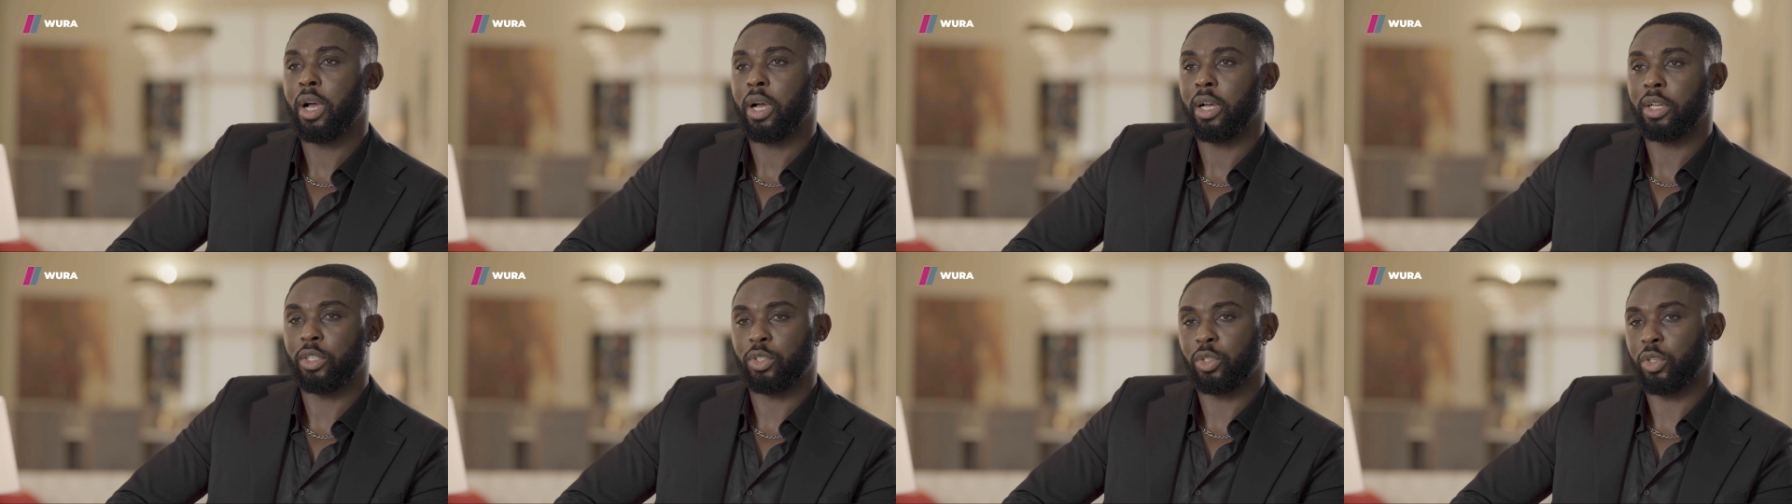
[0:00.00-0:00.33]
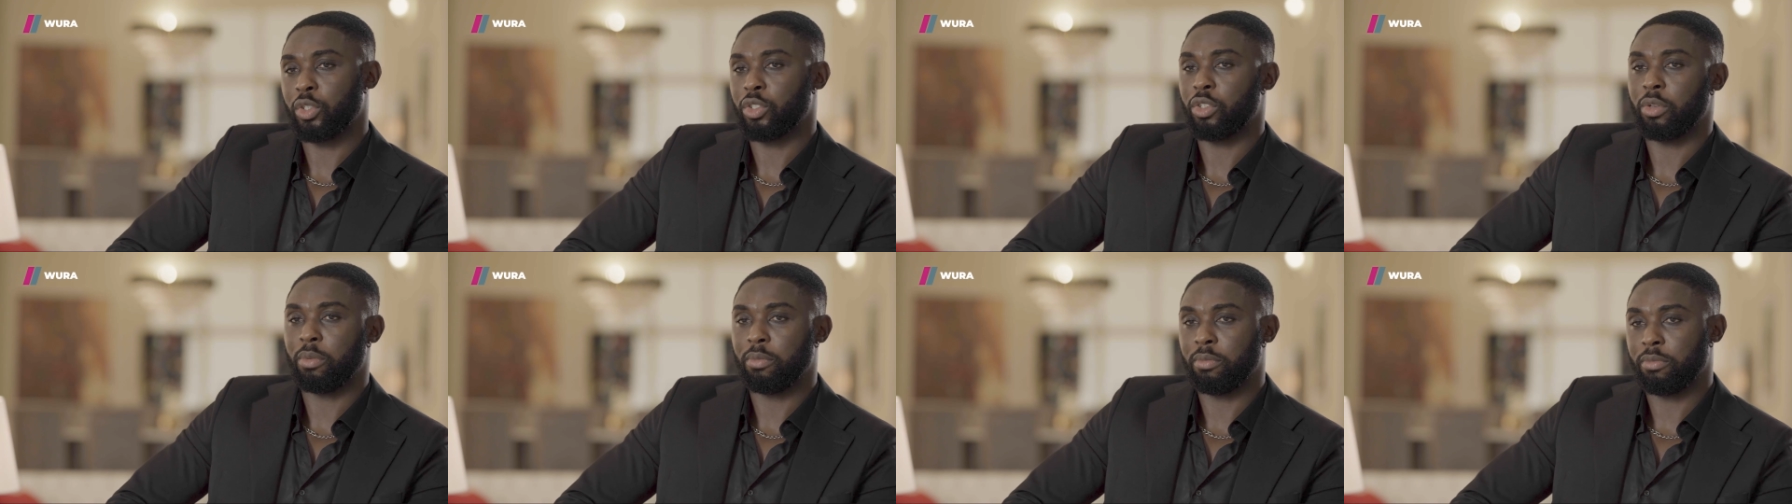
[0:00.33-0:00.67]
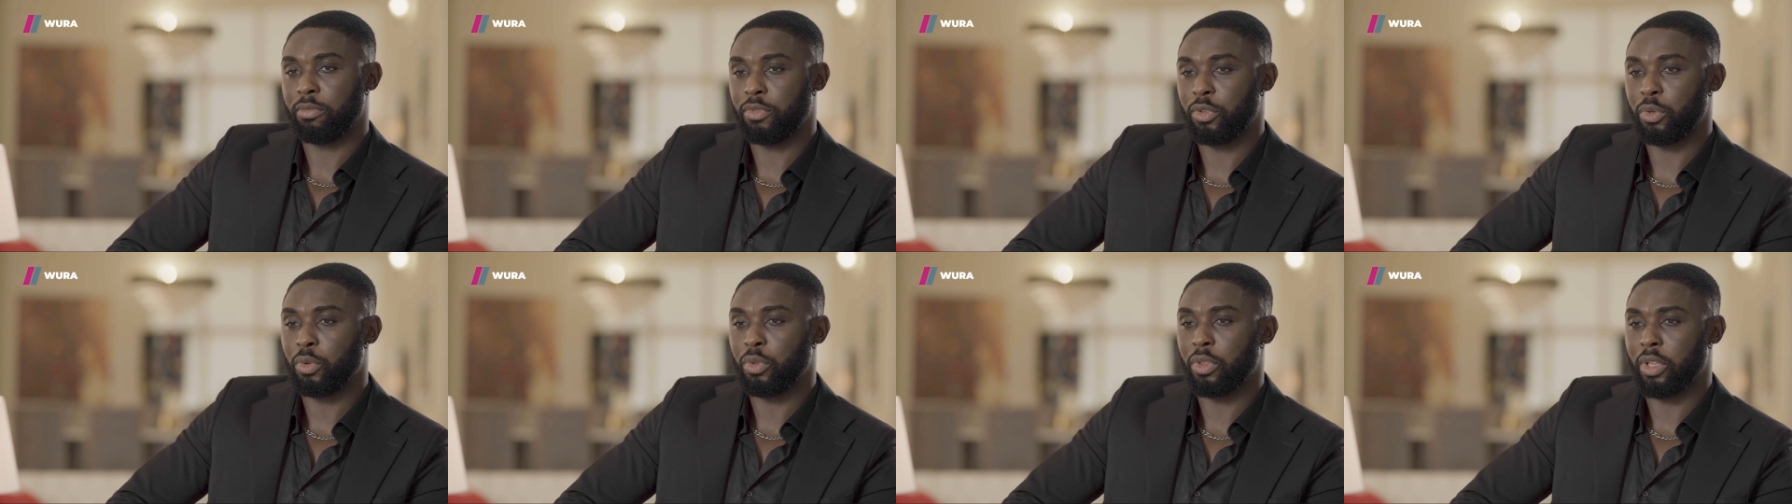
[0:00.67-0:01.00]
I saw some
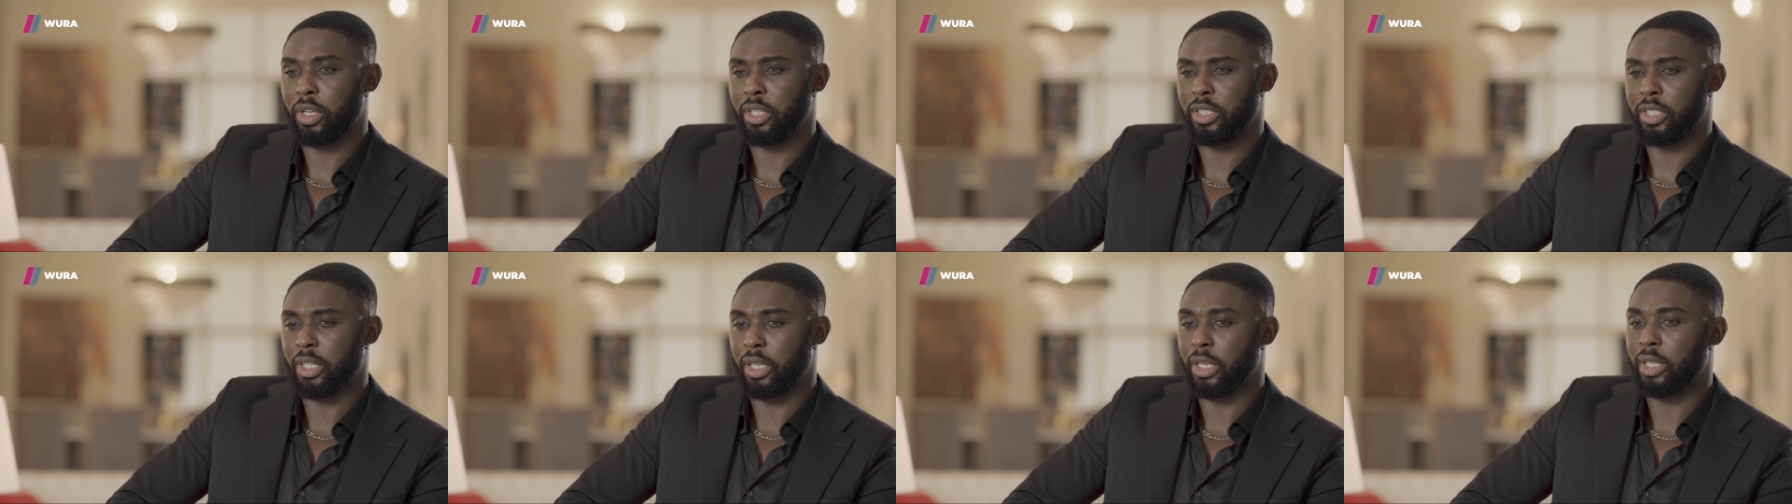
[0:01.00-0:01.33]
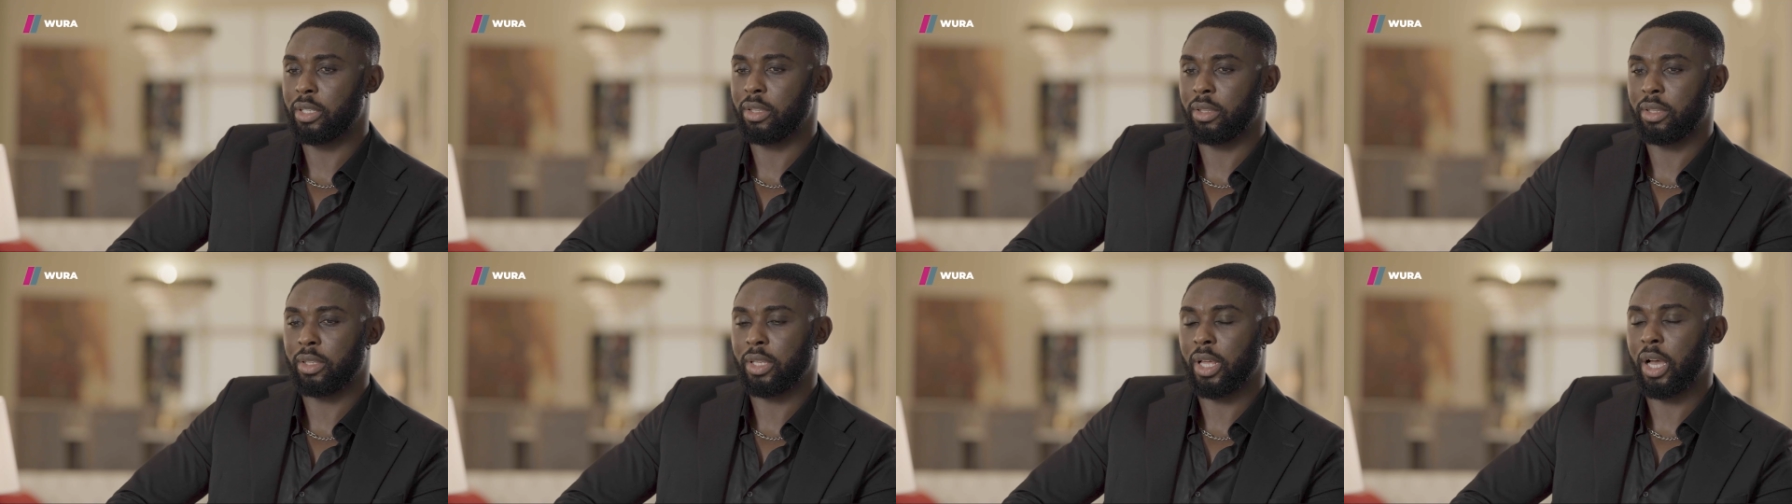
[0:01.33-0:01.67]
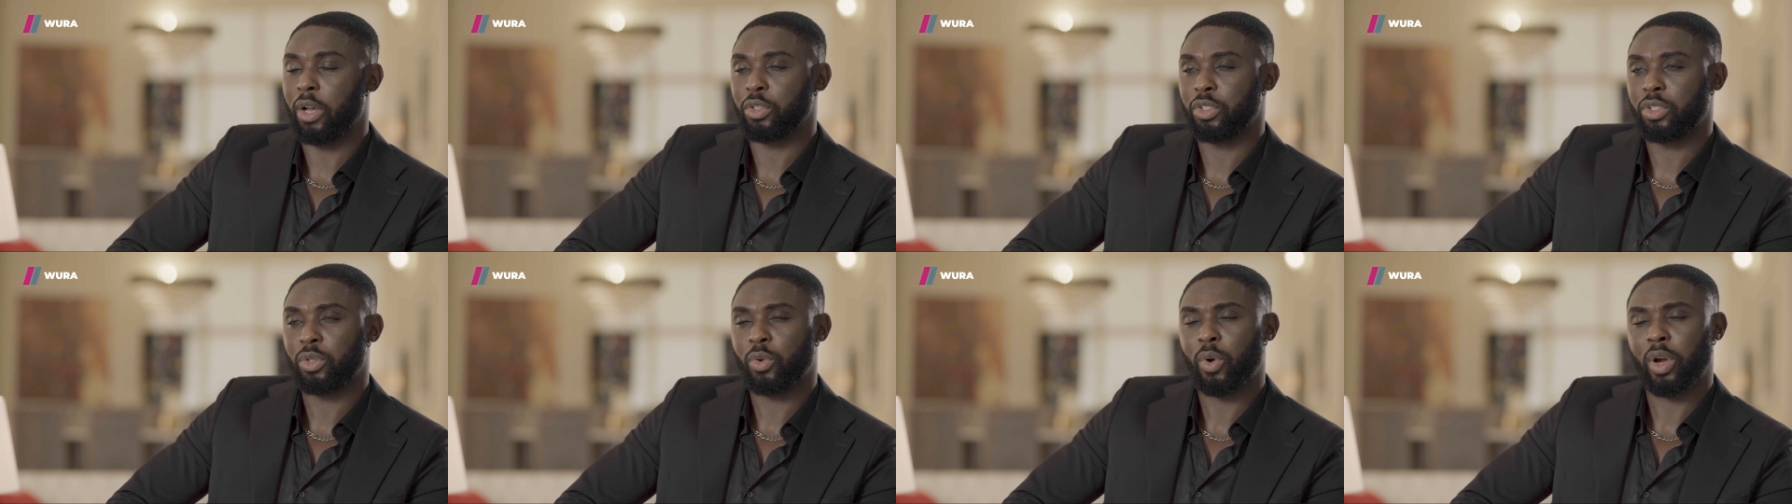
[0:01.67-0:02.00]
few things and
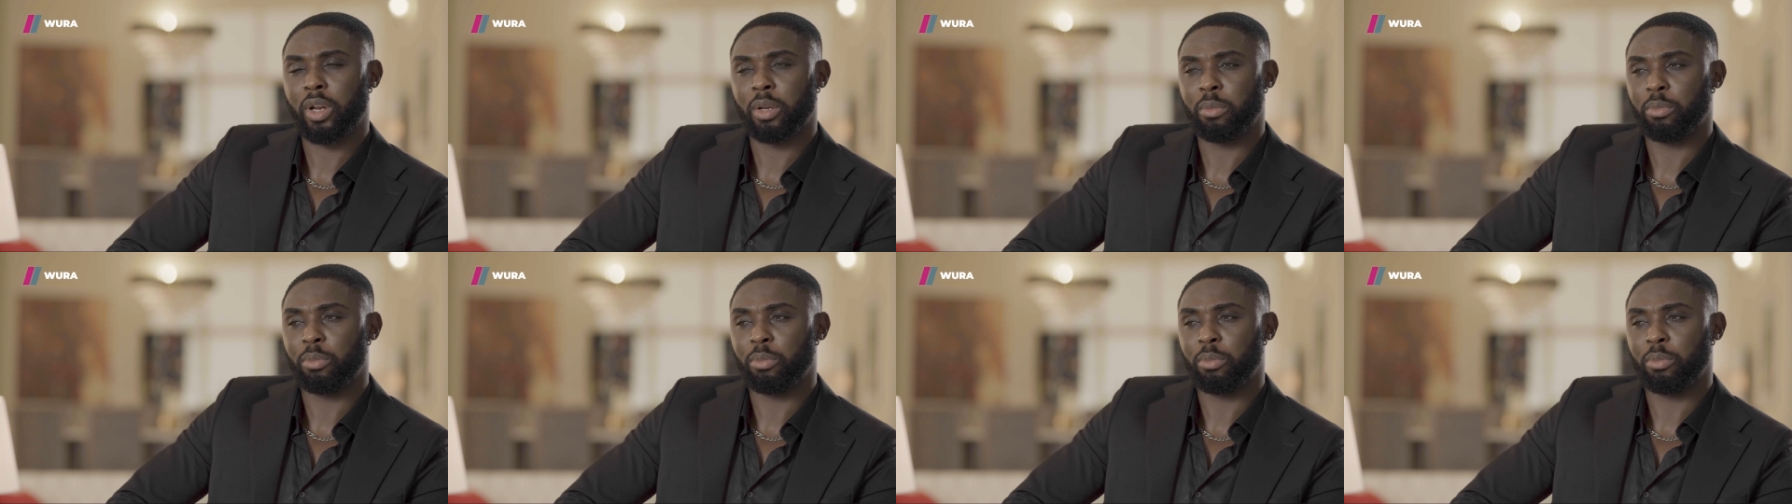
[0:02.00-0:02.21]
I was quite